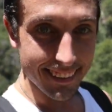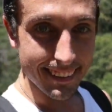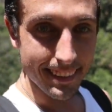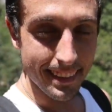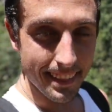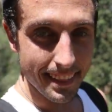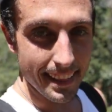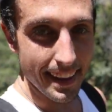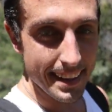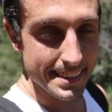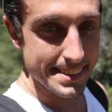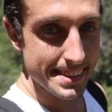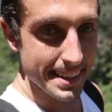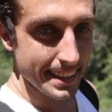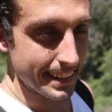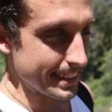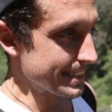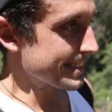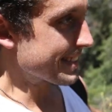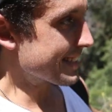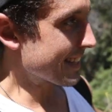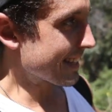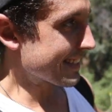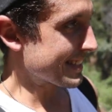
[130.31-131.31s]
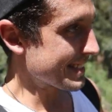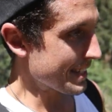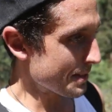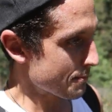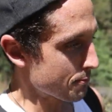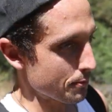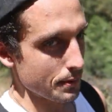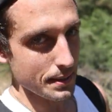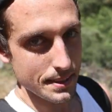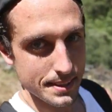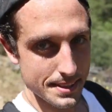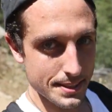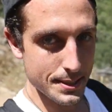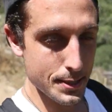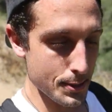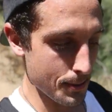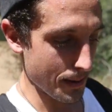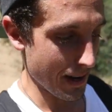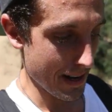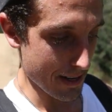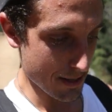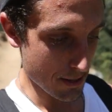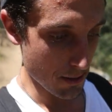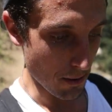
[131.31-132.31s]
that's like a 60 foot
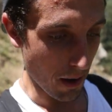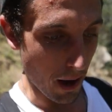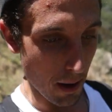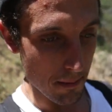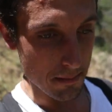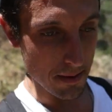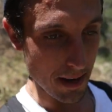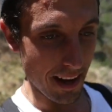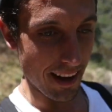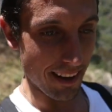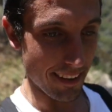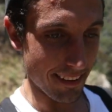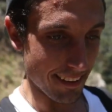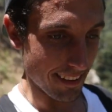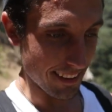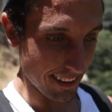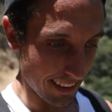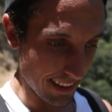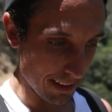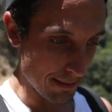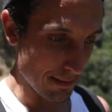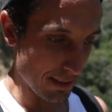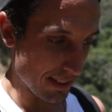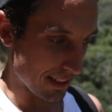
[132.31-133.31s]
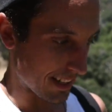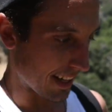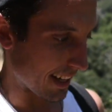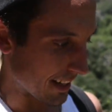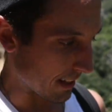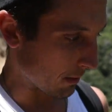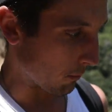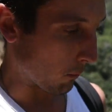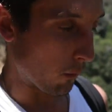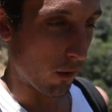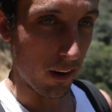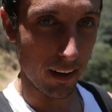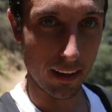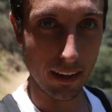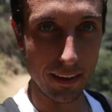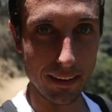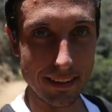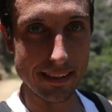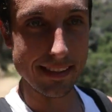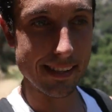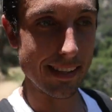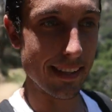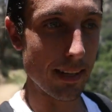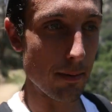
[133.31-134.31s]
straight drop down. And I'm just kind of walking on
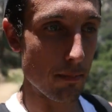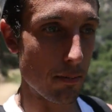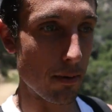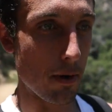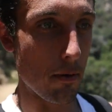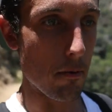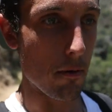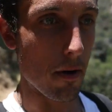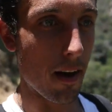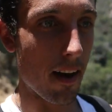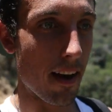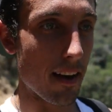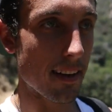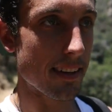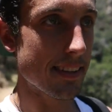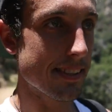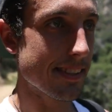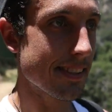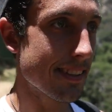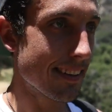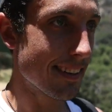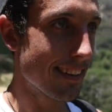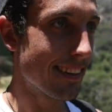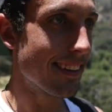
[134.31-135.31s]
slippery rocks.